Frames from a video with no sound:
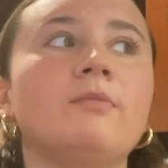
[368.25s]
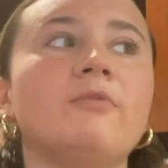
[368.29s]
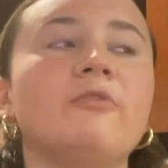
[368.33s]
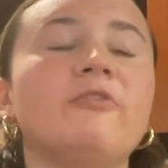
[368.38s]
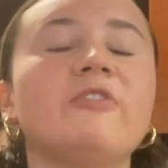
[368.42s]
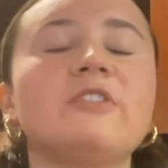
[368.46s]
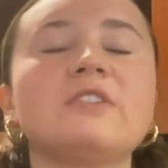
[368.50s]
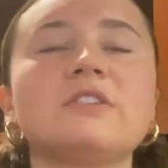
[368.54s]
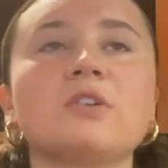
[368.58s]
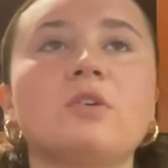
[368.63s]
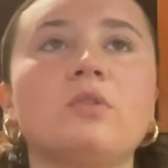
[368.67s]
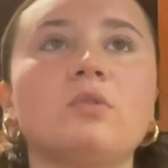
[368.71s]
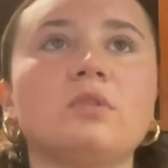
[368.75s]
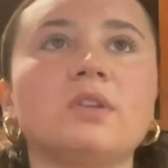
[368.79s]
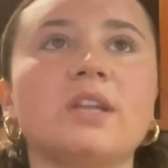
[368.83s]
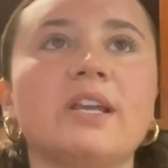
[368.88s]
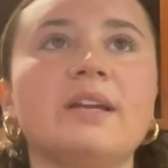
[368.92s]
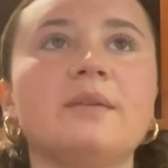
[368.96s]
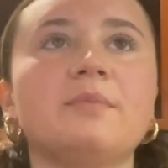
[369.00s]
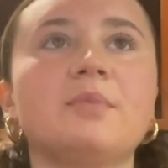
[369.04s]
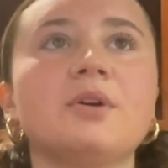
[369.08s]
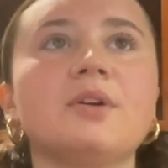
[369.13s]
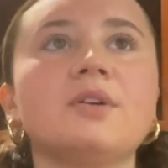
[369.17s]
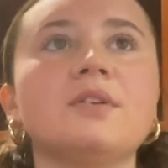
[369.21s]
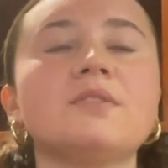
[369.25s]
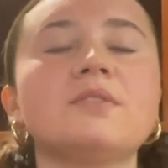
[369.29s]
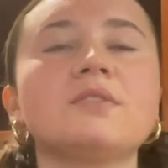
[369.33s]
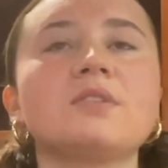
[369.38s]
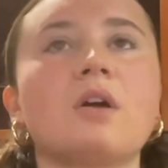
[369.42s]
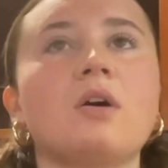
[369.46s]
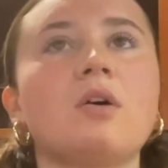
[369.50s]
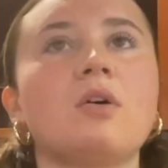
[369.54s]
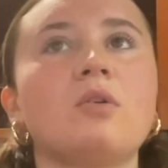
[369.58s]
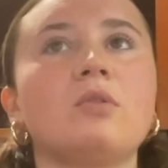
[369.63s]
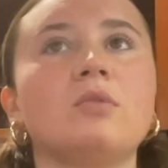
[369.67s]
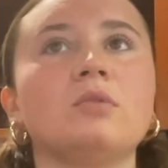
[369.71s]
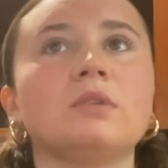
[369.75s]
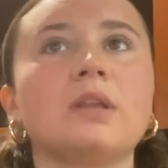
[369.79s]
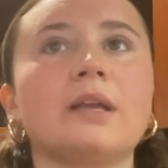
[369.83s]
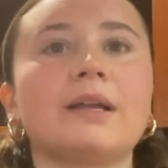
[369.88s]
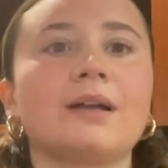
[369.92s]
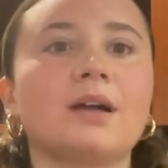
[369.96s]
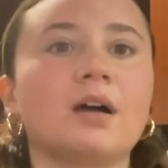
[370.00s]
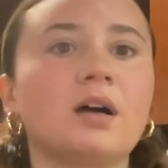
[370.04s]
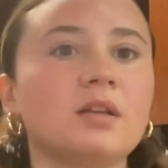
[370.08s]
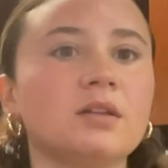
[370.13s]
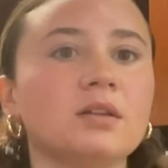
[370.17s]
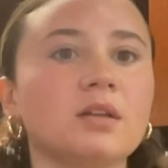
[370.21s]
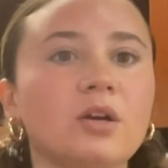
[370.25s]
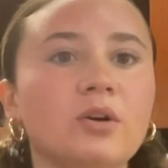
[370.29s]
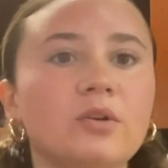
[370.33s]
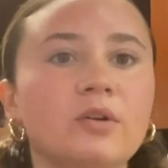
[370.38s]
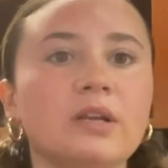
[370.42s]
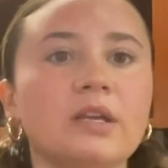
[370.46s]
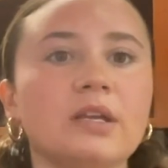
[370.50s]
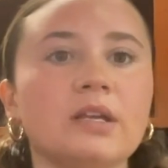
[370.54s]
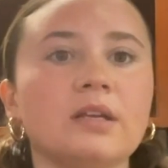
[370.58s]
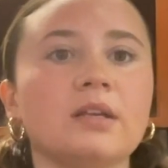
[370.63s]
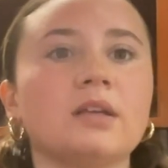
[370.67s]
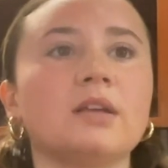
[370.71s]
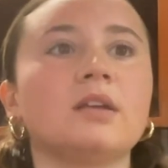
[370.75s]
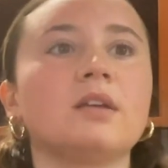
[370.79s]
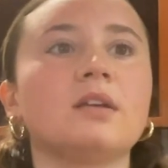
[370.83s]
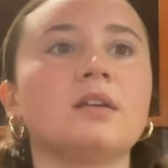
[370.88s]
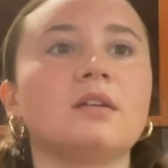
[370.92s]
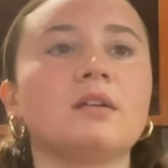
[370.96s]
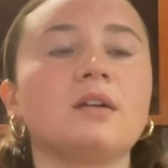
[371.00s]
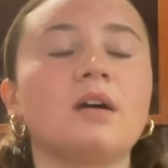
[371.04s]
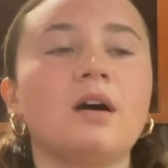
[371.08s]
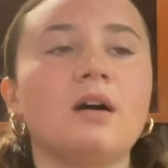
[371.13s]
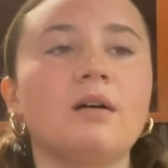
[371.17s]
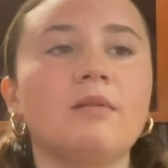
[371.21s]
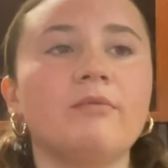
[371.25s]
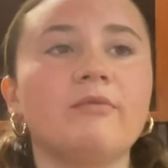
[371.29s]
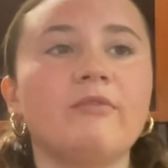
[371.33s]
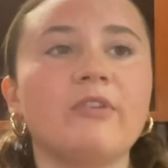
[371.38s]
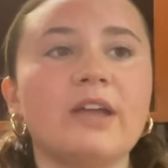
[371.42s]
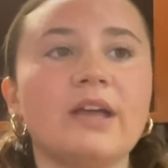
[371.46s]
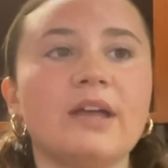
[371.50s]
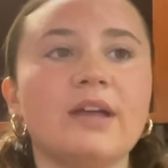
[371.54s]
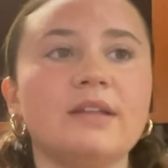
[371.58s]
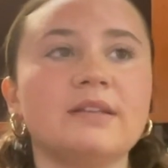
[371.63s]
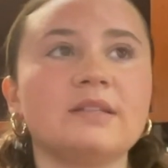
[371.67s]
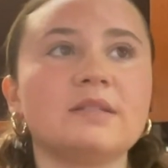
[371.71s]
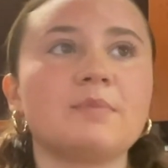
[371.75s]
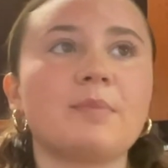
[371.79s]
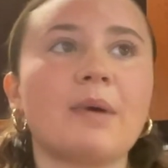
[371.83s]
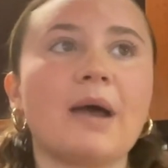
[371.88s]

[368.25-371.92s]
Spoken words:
physical labor, so like unloading vans,